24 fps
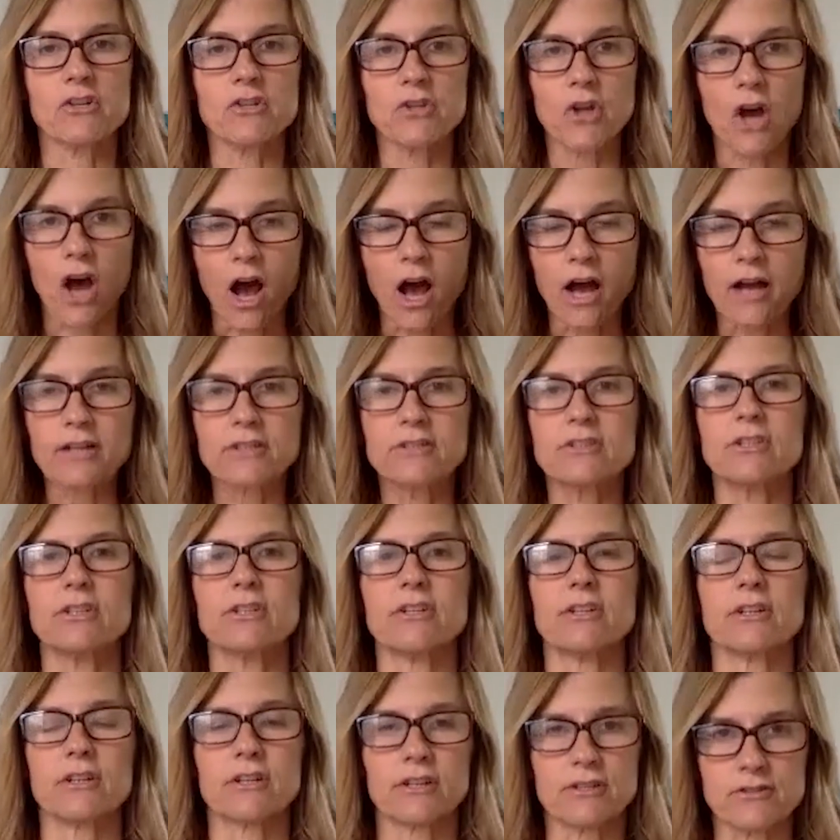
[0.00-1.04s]
Talk to
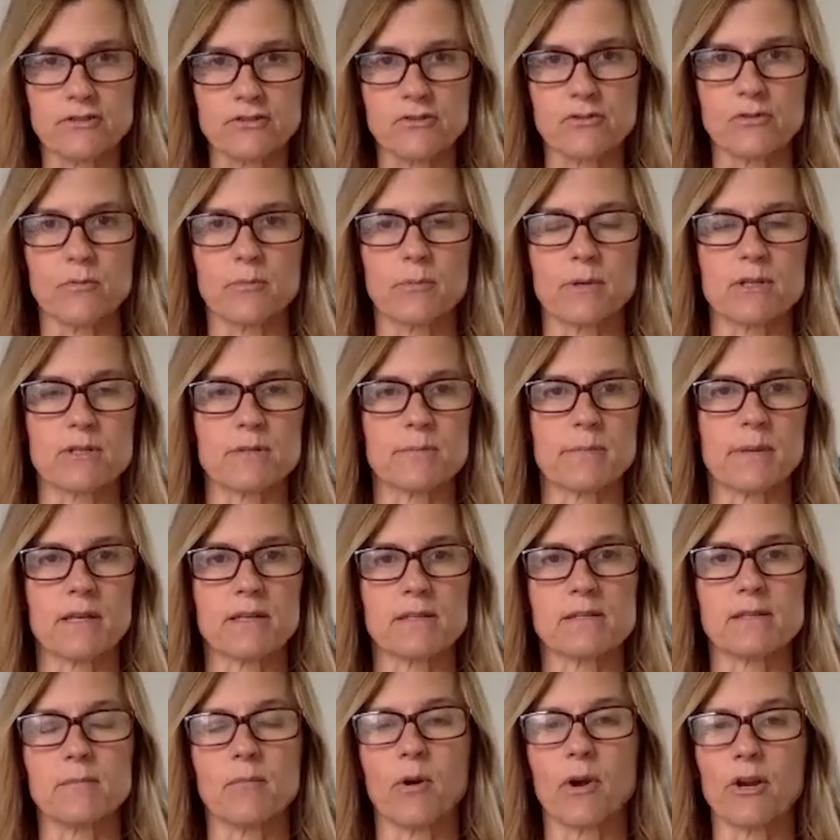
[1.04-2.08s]
your consumers,
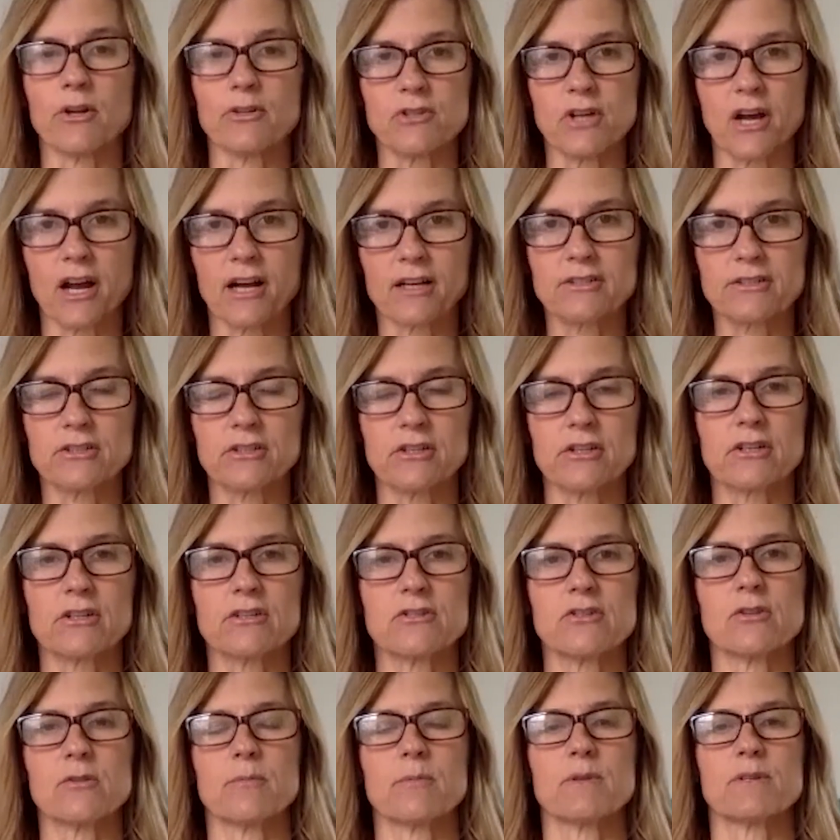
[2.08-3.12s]
because the more you talk to your
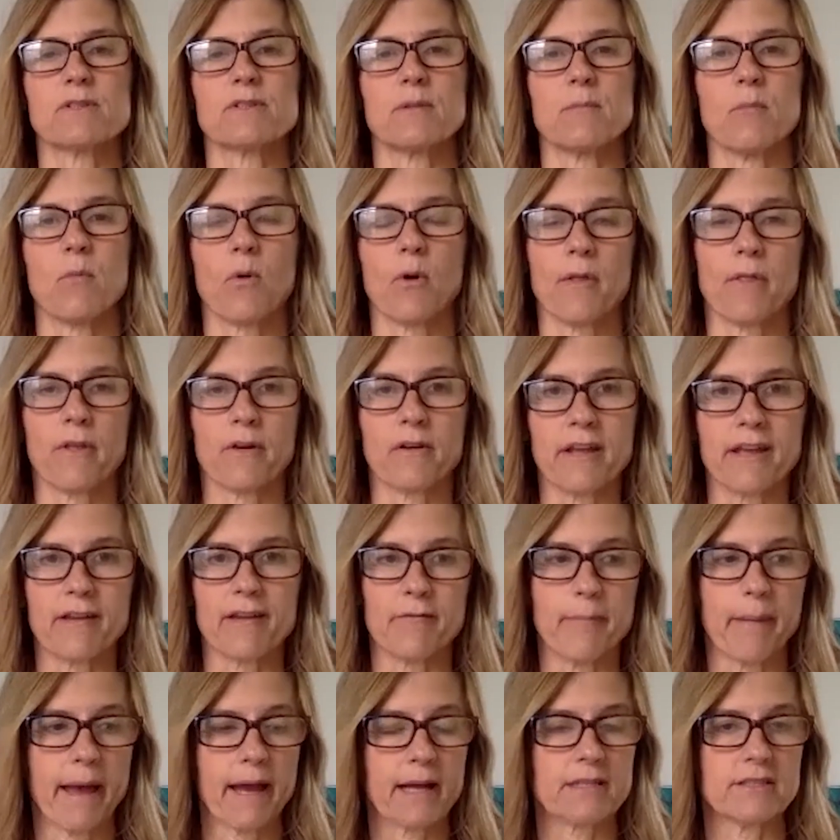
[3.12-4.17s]
consumers, the more they'll
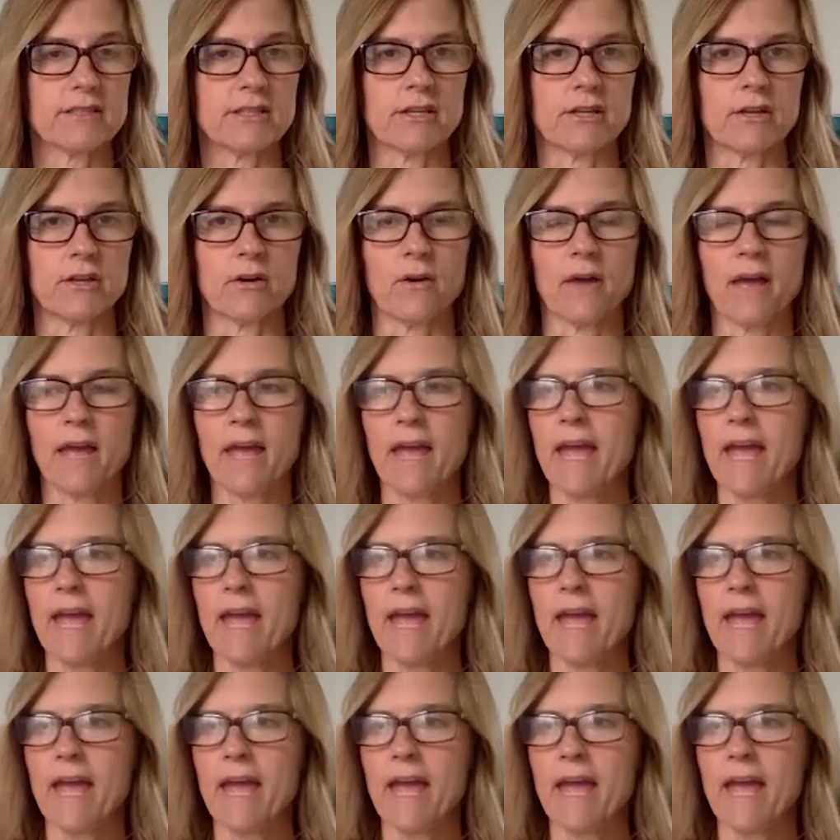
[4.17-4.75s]
give back to you.